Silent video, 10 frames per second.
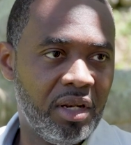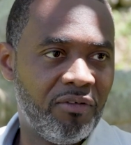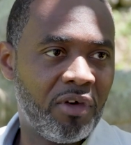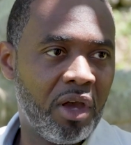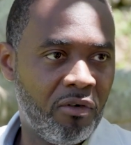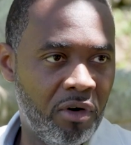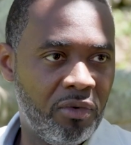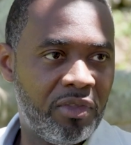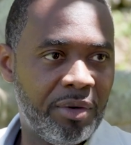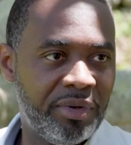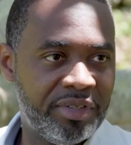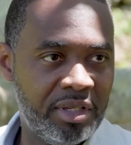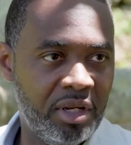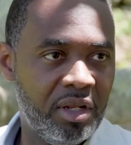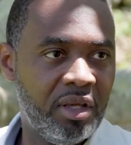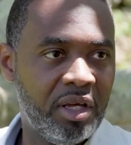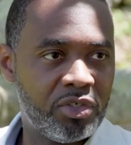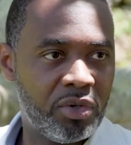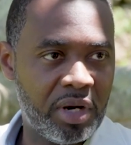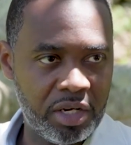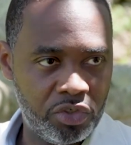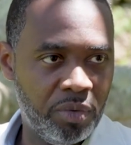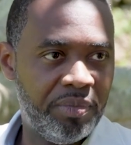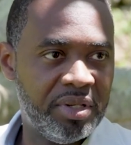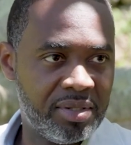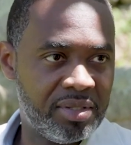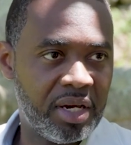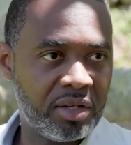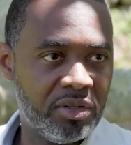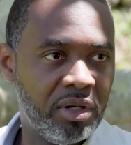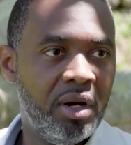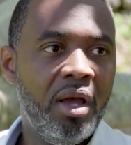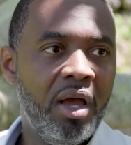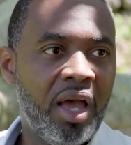significant growth that we've seen in the international business sector